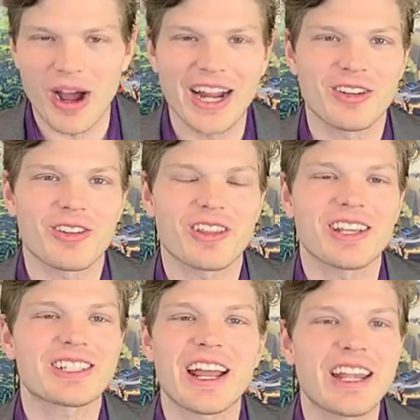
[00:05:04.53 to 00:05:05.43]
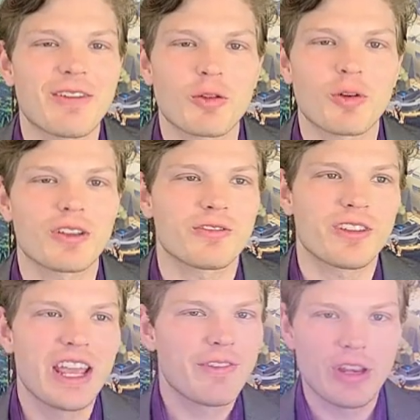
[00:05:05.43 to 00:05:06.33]
reminder of this. I never would
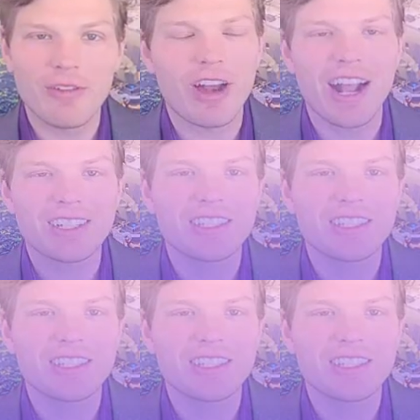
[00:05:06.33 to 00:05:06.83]
have, if you never